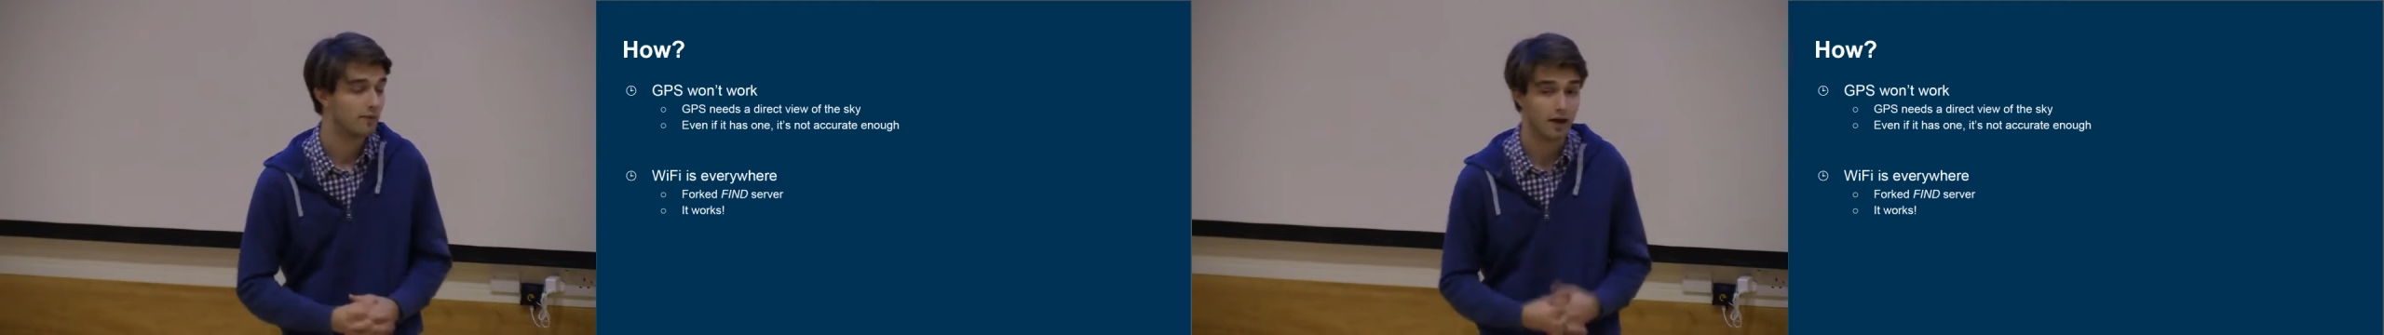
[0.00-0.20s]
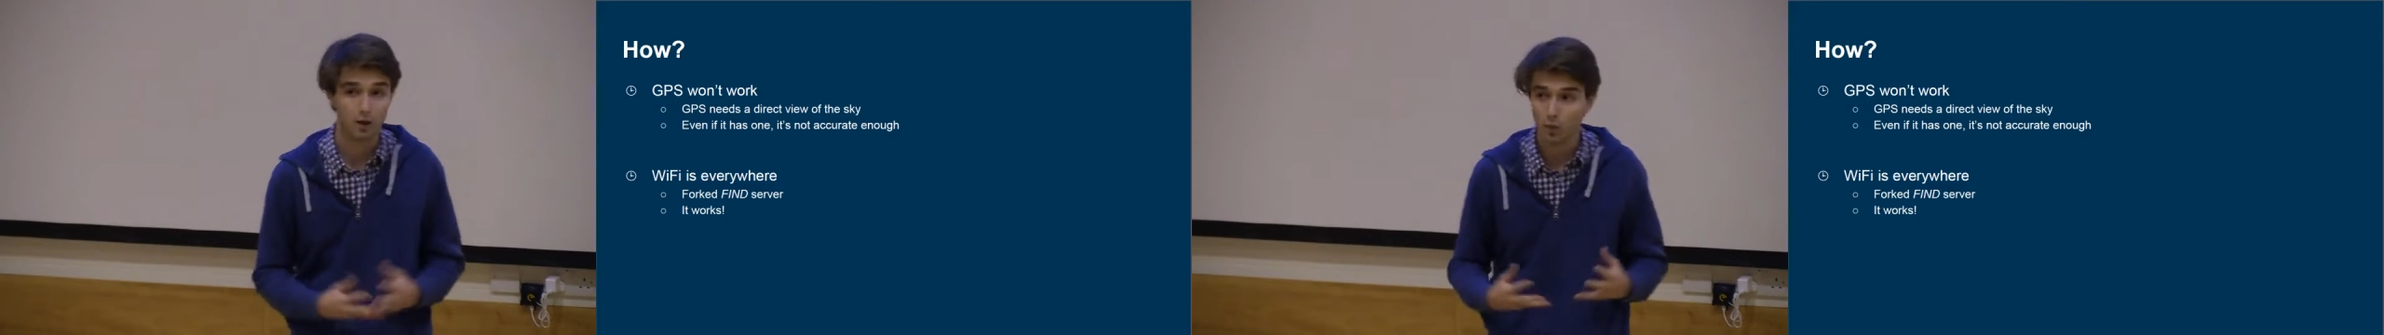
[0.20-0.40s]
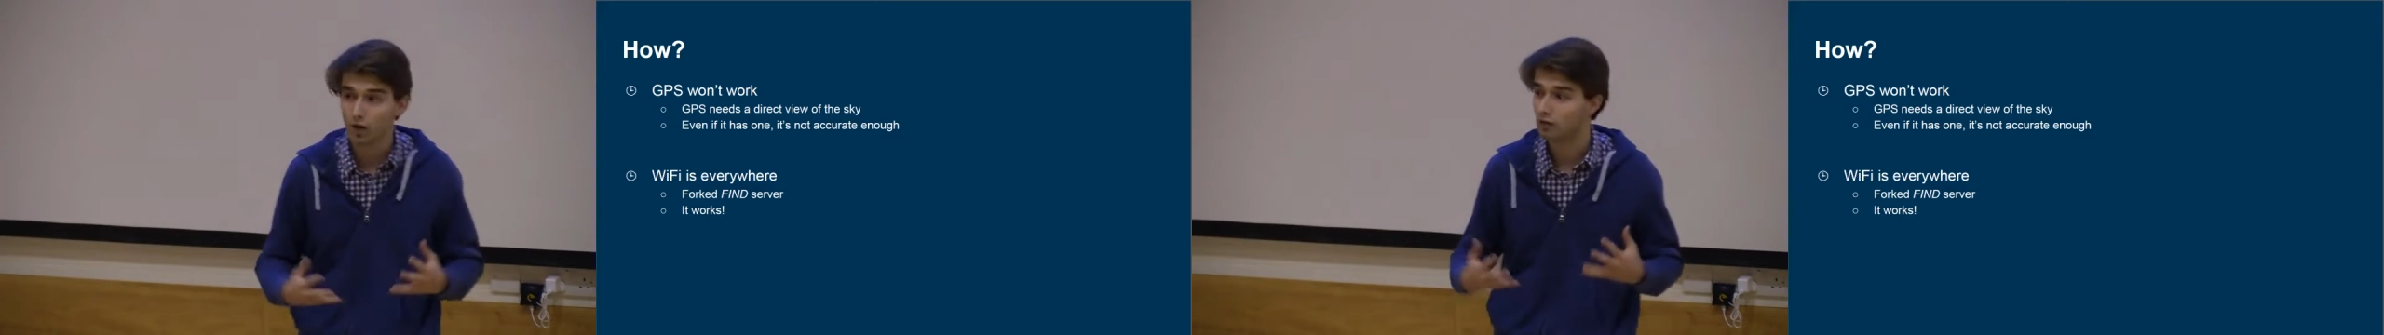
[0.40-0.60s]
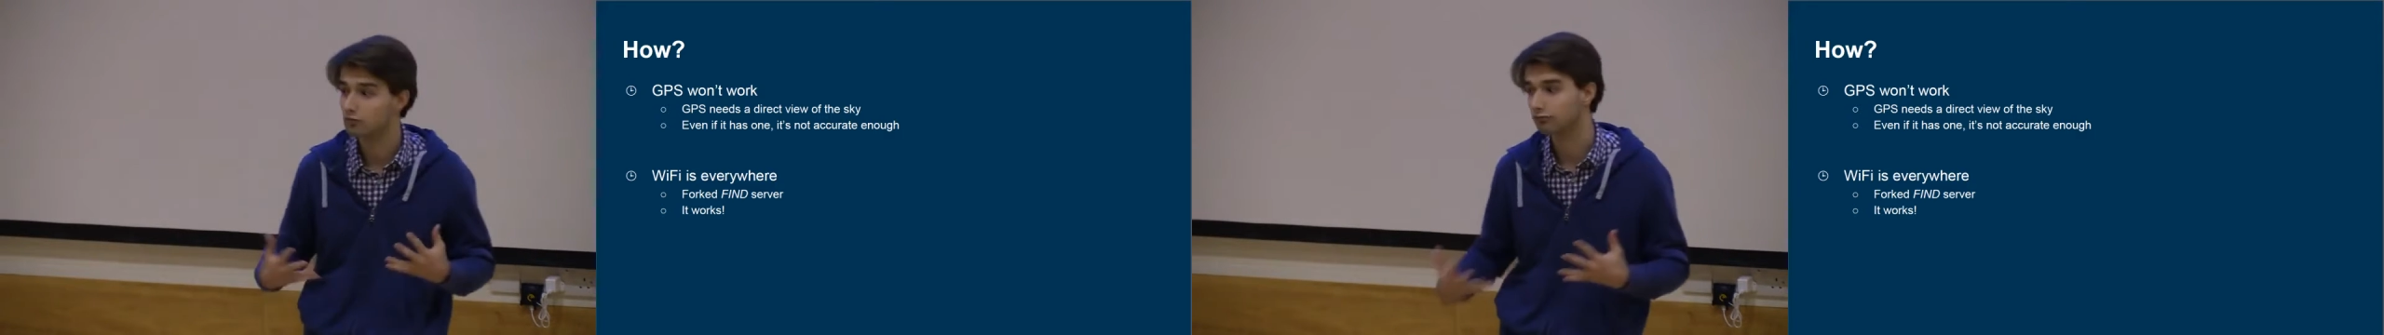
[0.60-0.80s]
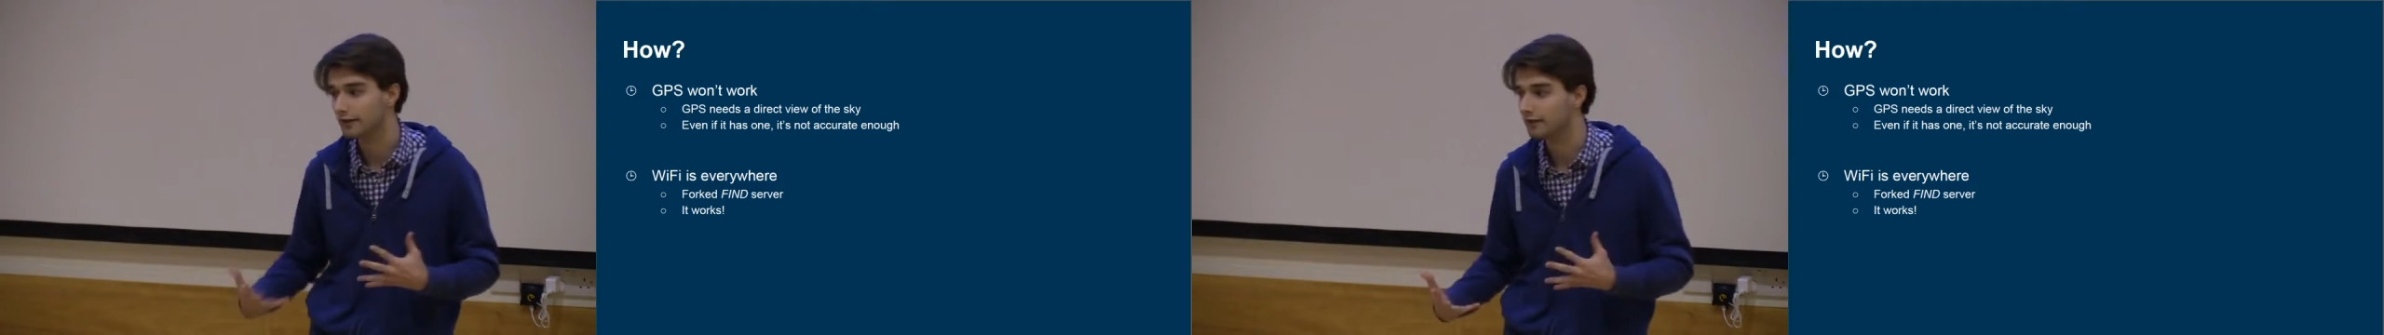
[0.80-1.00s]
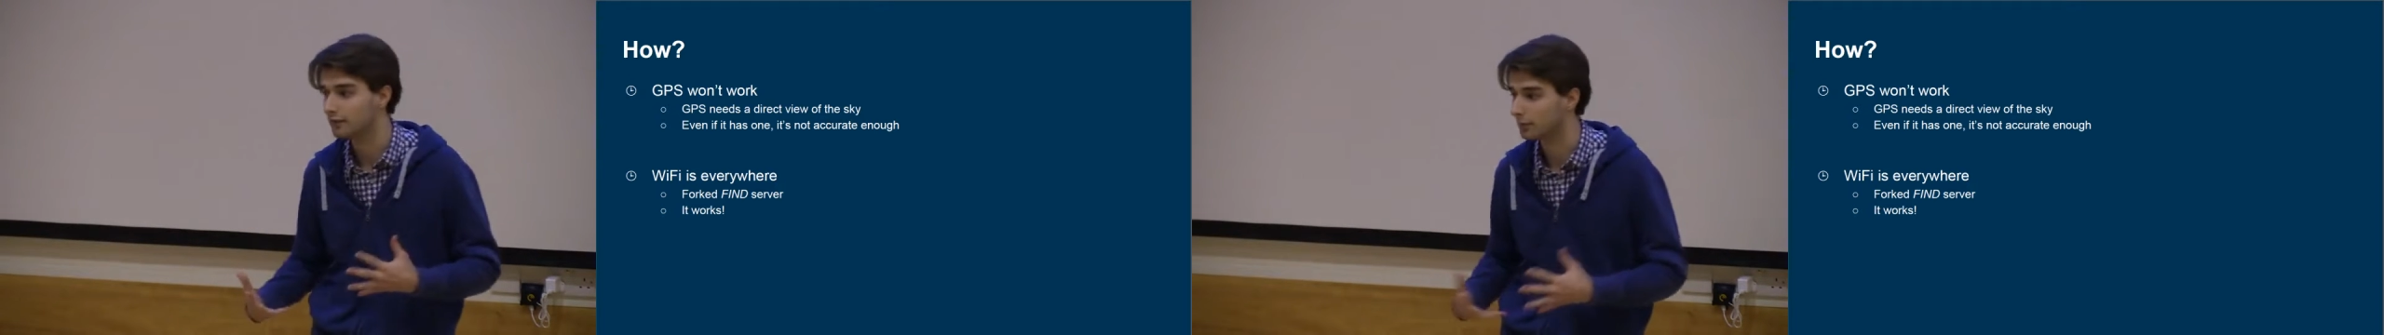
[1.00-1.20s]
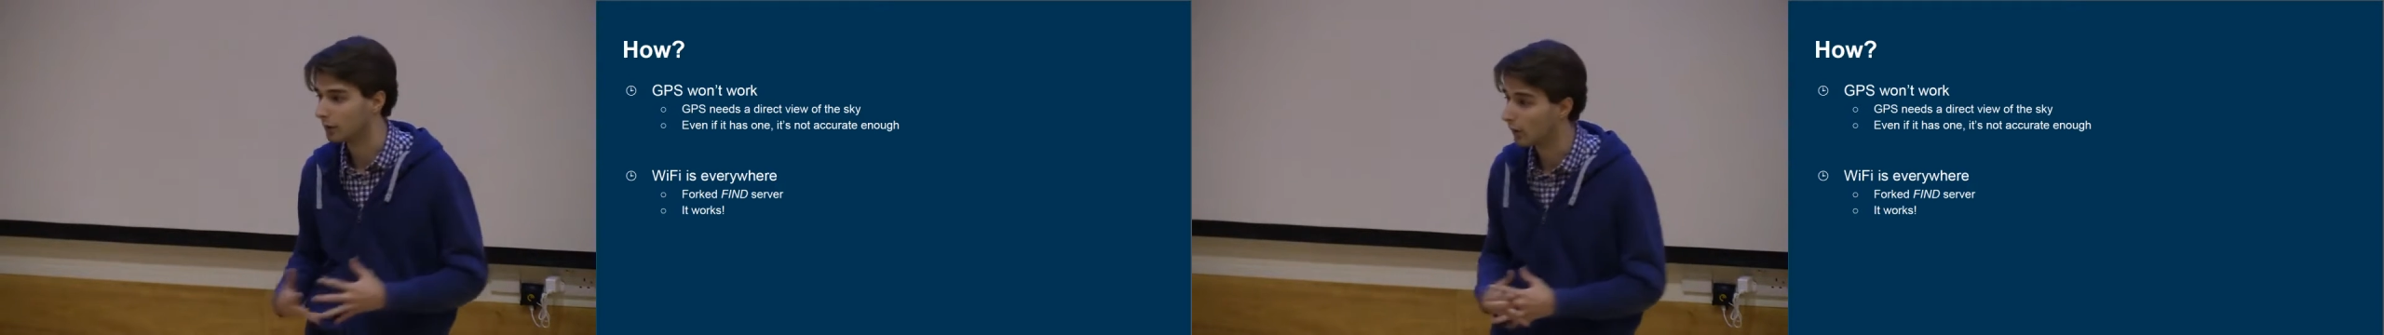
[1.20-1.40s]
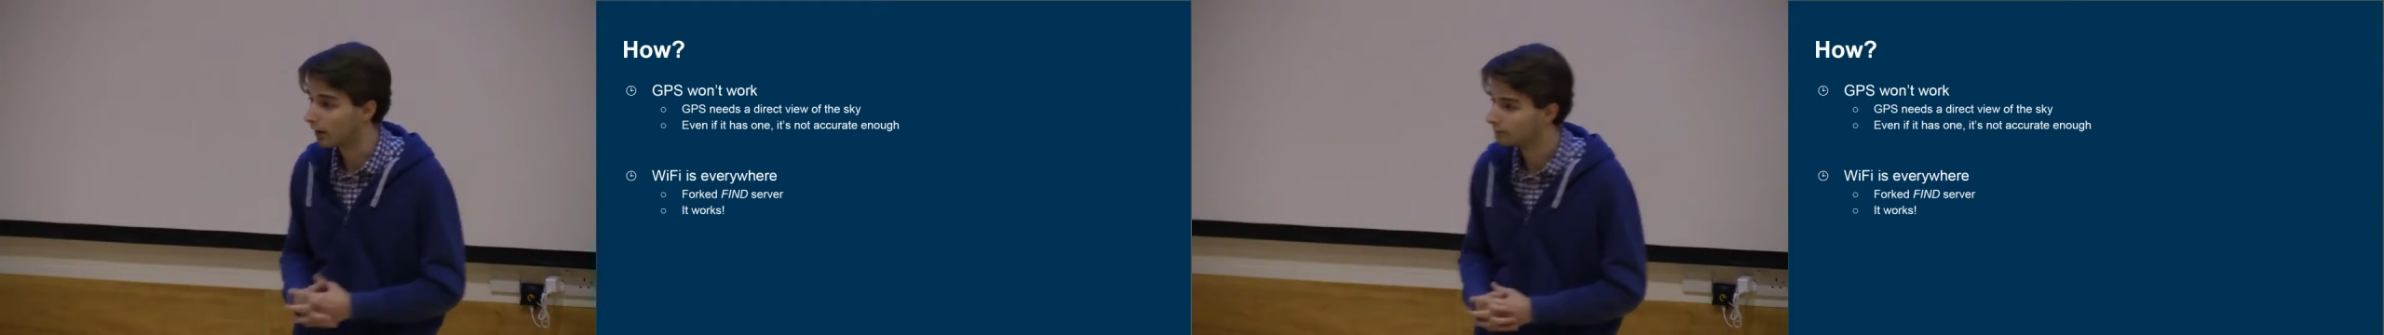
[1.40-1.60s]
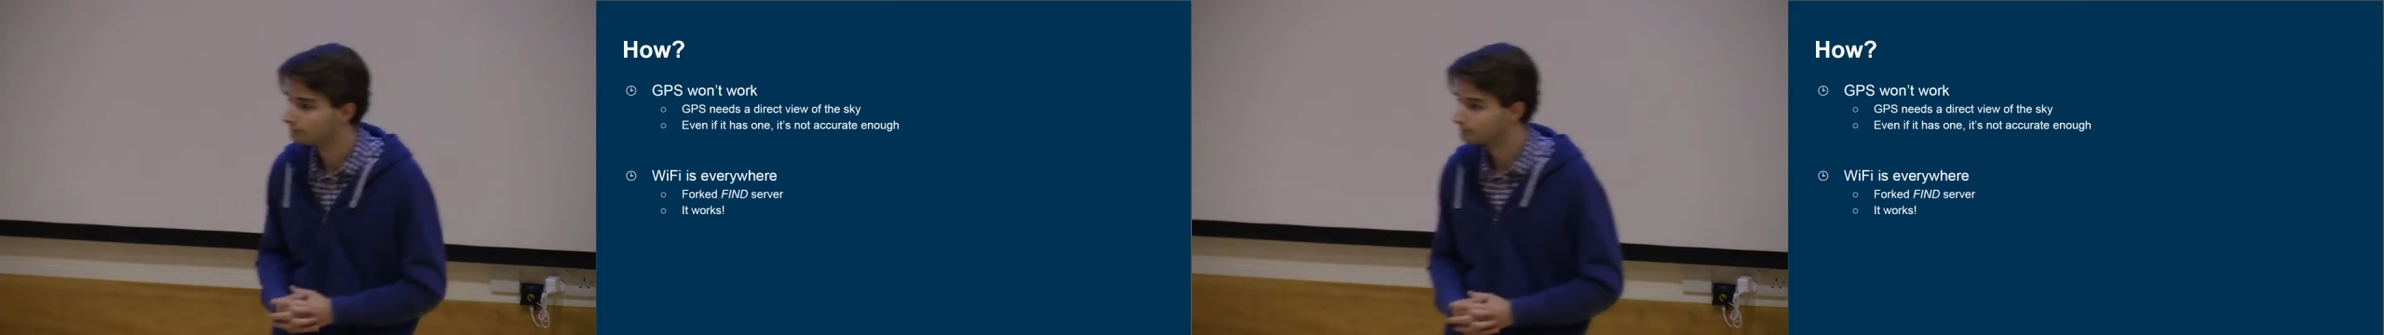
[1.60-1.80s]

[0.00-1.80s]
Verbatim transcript: And it works reasonably well.